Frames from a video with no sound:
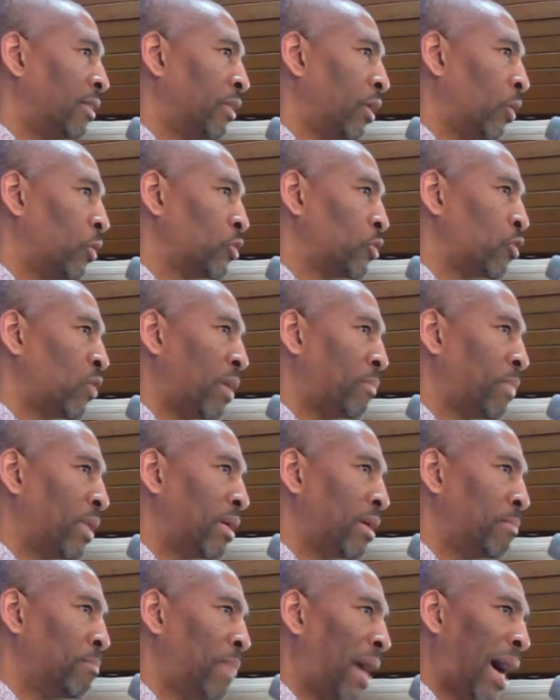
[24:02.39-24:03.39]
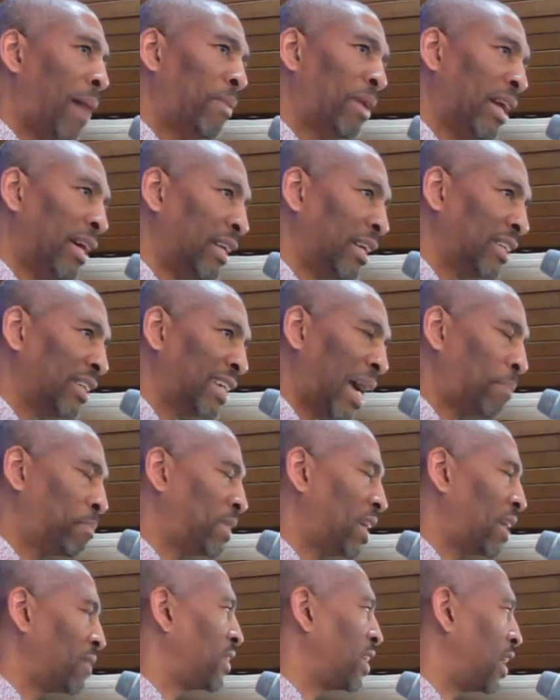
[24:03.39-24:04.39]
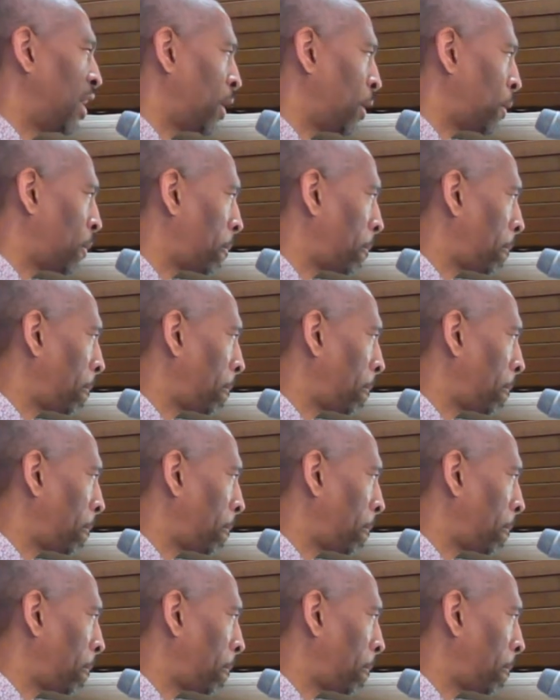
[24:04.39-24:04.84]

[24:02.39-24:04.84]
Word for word: those who have been in Babylon in captivity.